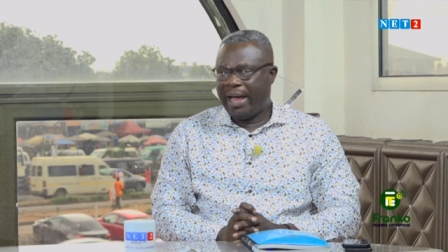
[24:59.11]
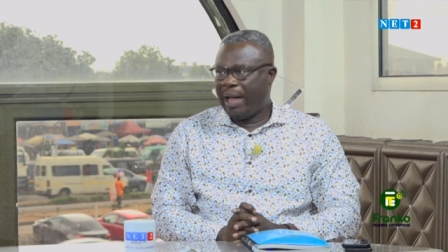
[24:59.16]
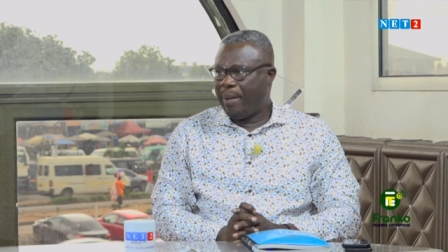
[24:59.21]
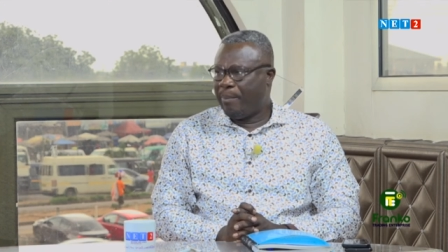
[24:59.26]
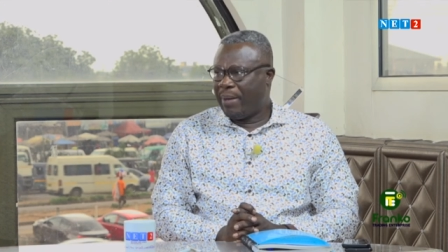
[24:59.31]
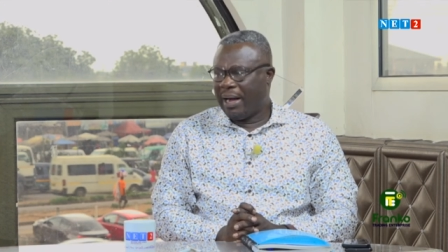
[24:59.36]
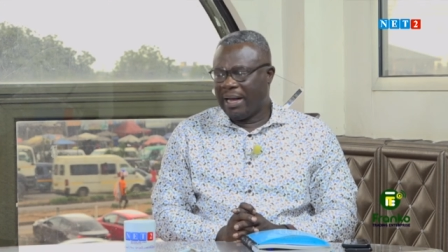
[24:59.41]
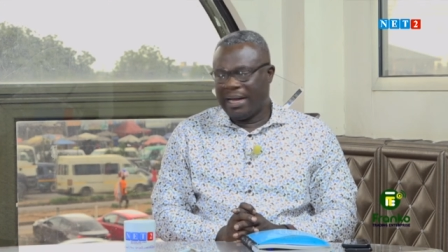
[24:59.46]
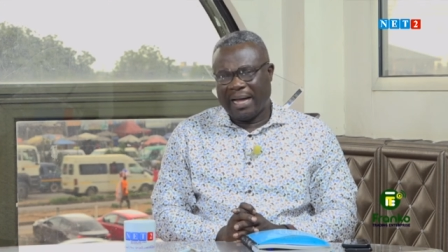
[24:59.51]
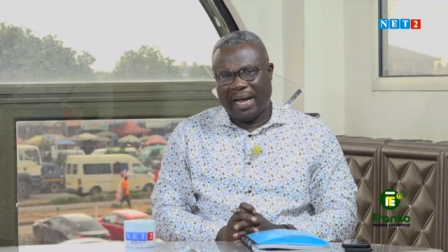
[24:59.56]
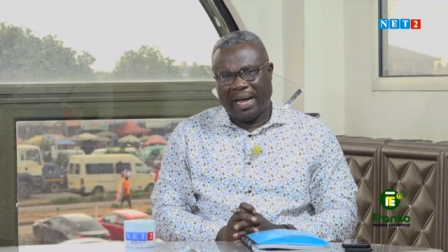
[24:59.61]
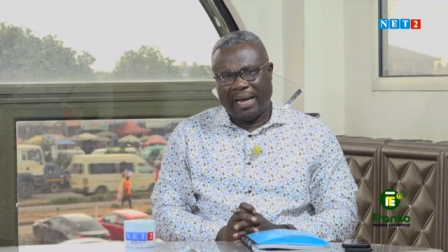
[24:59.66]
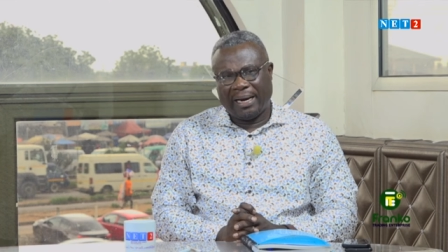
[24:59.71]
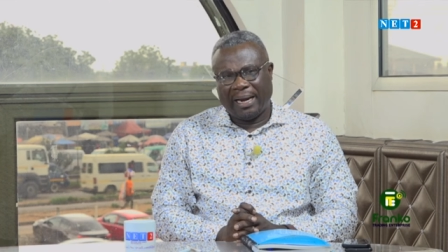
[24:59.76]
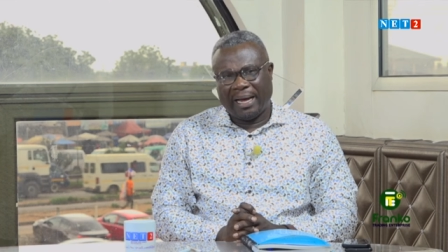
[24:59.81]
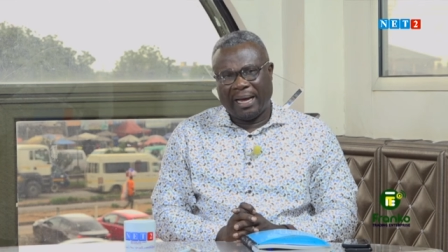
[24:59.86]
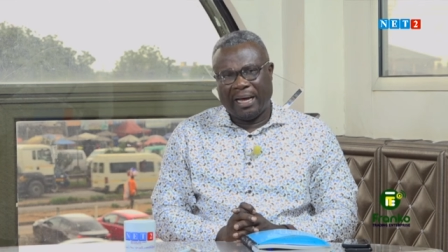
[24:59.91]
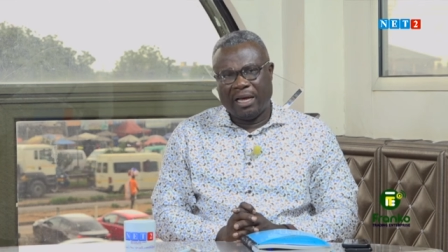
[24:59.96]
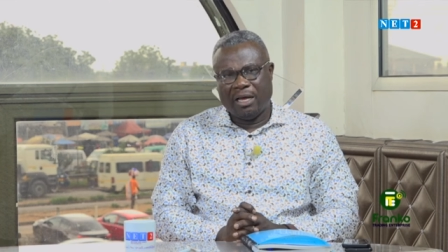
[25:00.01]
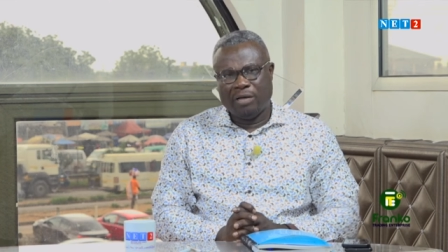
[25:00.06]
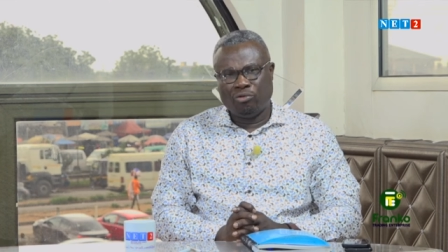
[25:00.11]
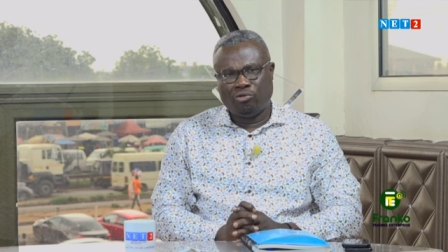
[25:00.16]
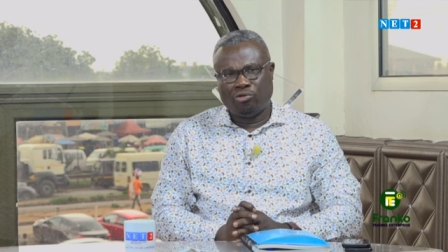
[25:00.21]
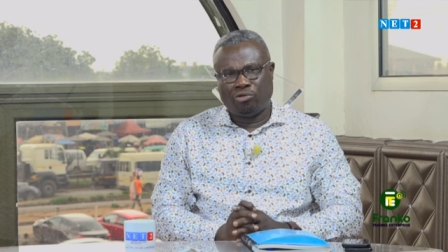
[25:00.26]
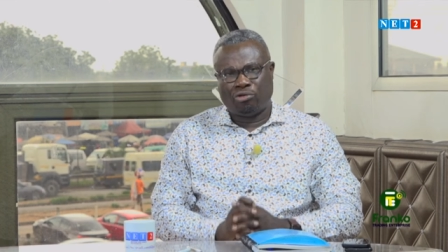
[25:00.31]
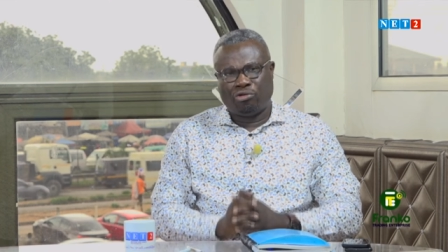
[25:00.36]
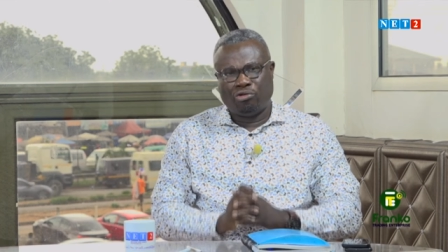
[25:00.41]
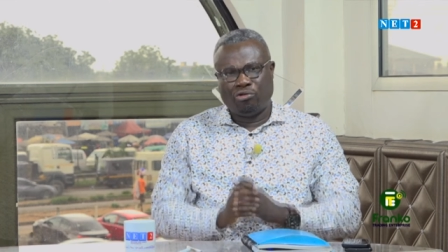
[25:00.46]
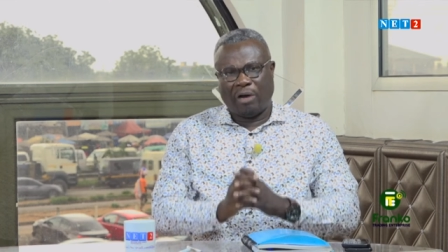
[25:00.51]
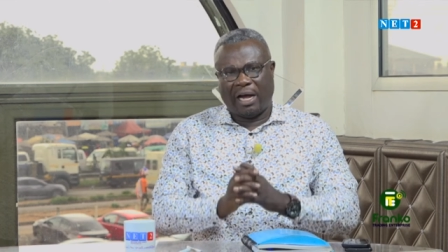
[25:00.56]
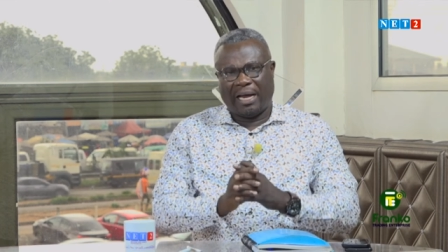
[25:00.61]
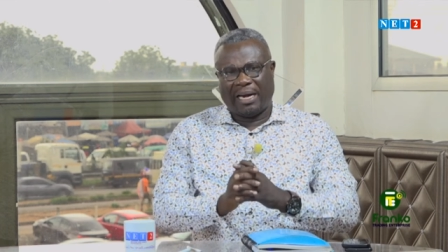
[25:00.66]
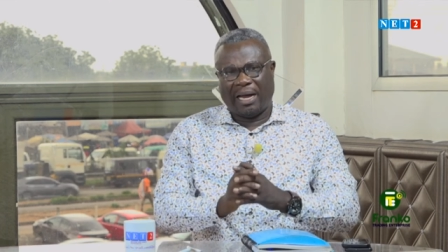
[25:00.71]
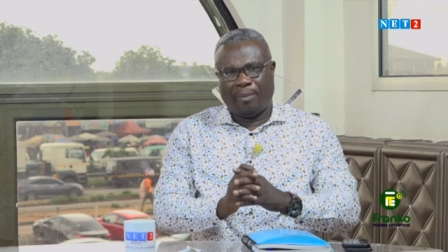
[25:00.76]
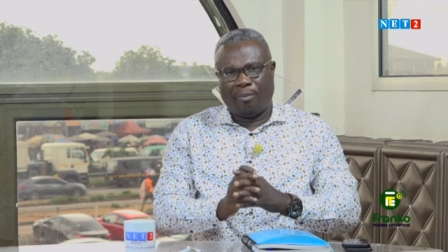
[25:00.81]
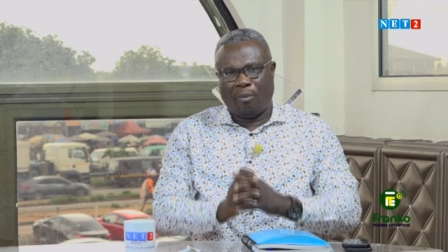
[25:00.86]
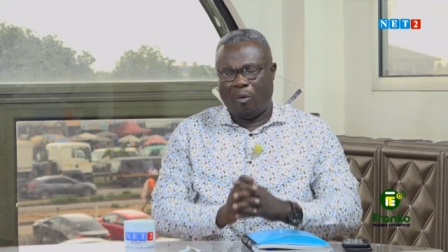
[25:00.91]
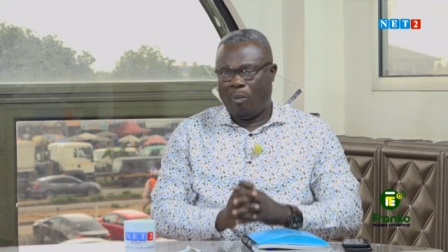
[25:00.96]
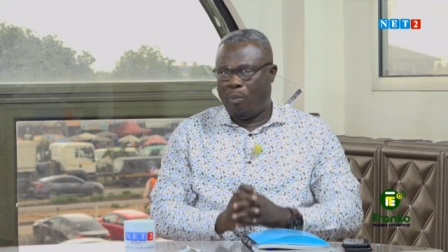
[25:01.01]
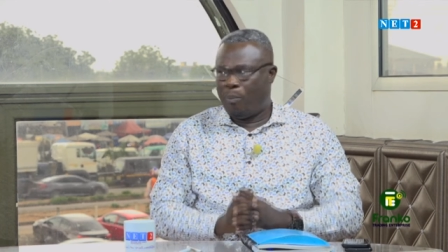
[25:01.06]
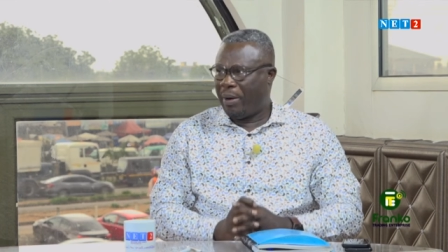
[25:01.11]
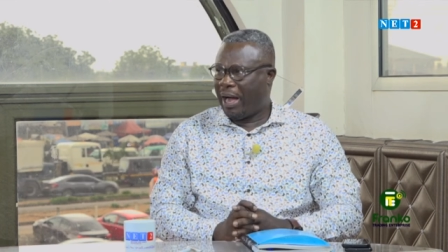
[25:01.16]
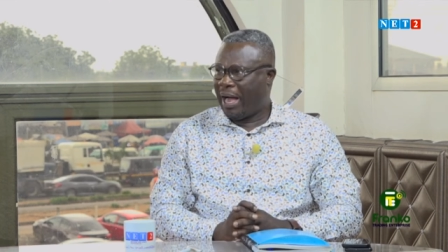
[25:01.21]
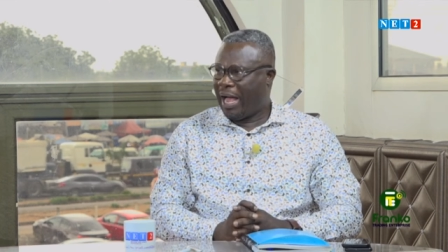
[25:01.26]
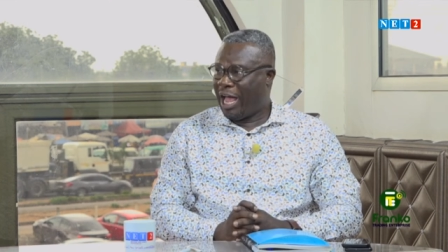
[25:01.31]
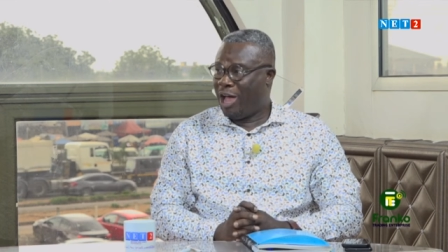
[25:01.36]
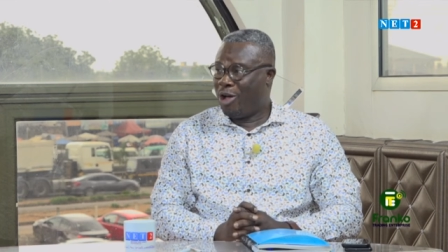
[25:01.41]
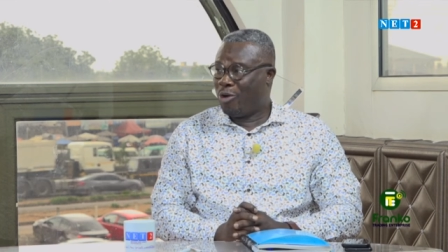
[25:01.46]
and my Ghana, and two and a monpa,